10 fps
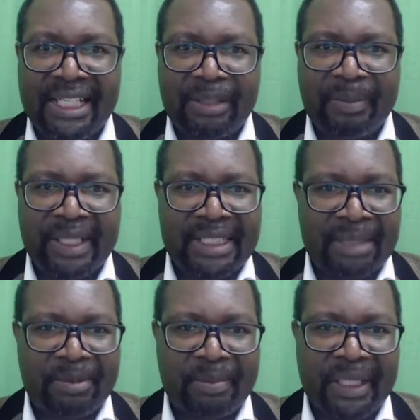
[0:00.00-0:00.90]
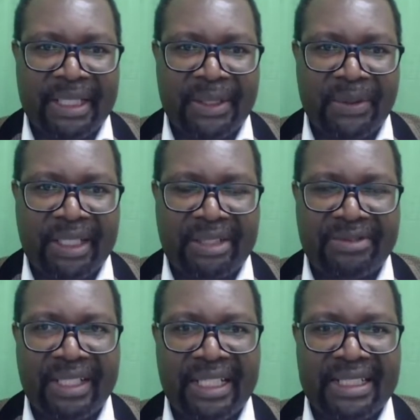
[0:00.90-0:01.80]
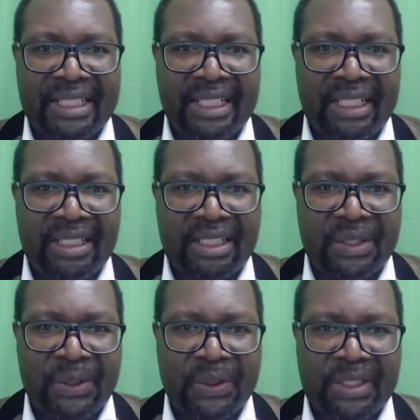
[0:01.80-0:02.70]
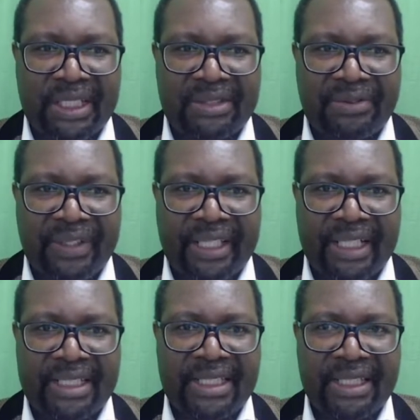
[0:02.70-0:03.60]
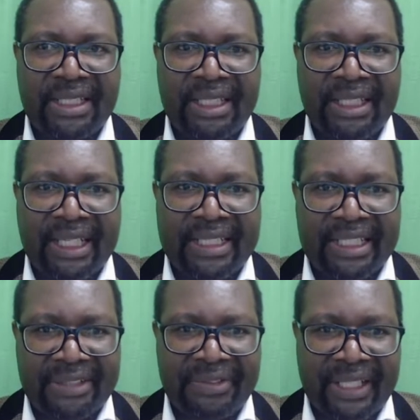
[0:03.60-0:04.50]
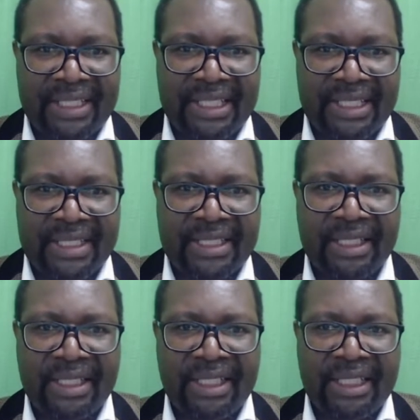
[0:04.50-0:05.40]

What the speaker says: and backed up by your cover letter and your certificates and references.